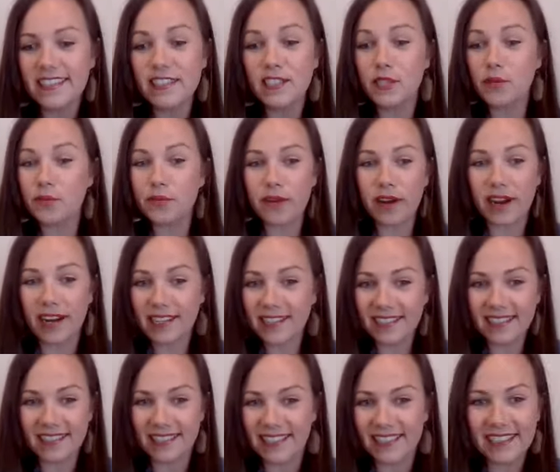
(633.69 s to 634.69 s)

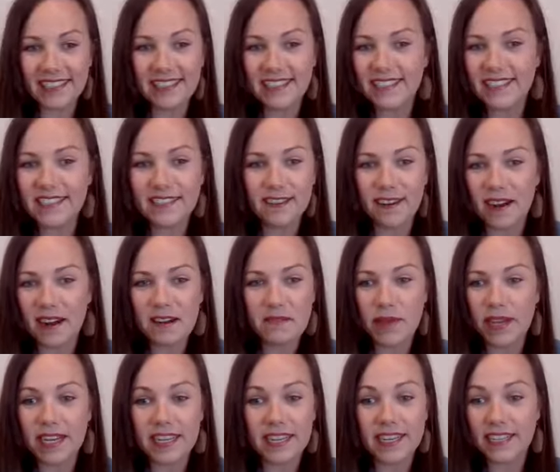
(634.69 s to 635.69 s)
surprisingly, does not
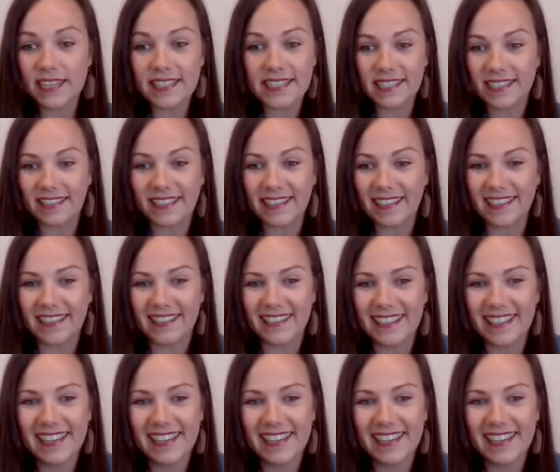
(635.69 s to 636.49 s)
make it easier.